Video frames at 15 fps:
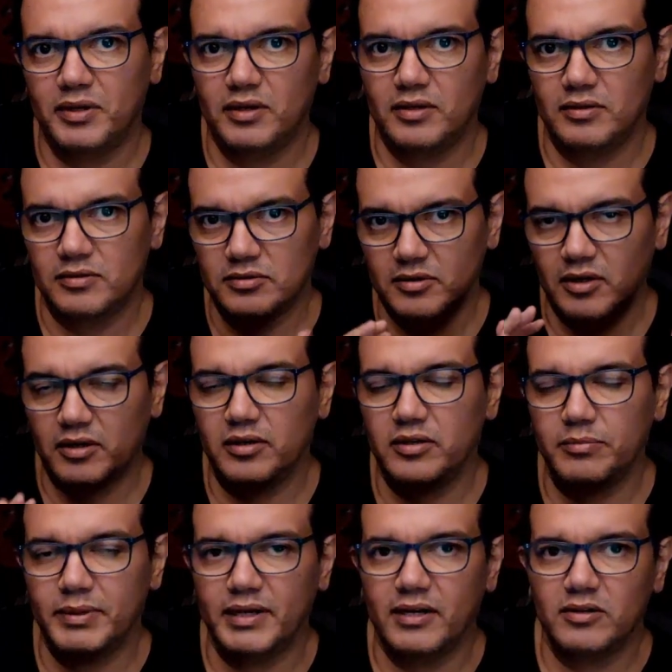be talking
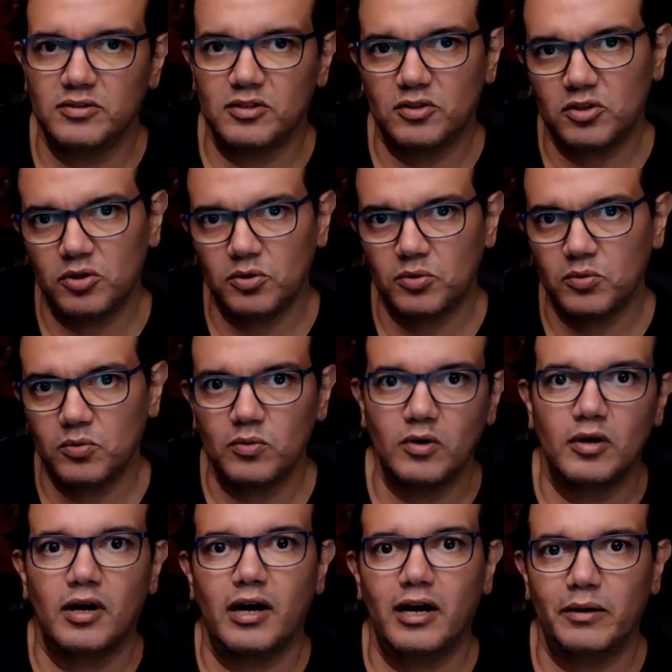about the new
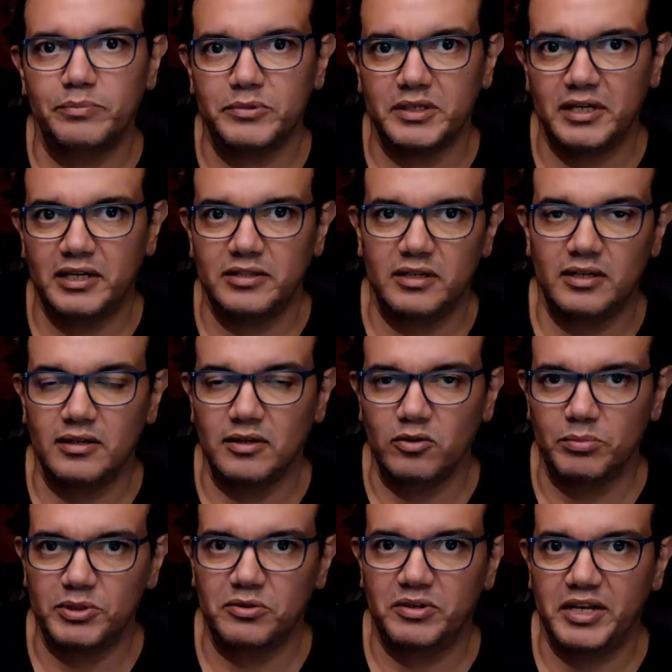update in
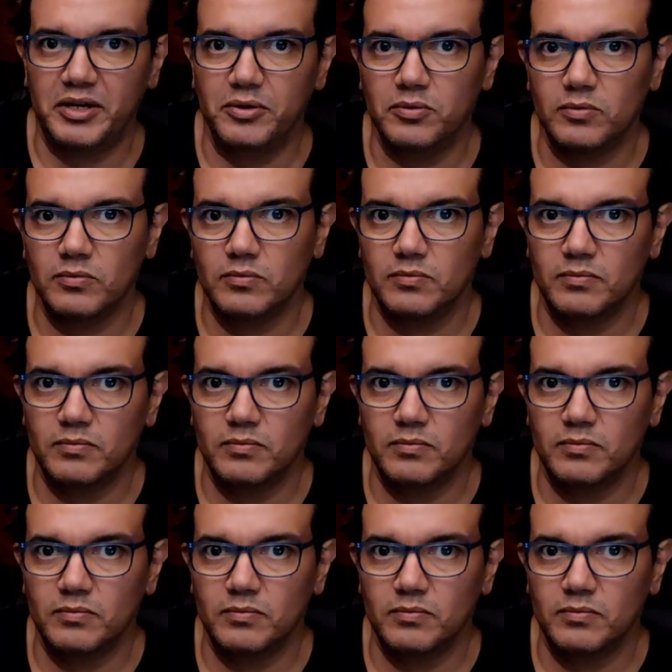Luminar Neo.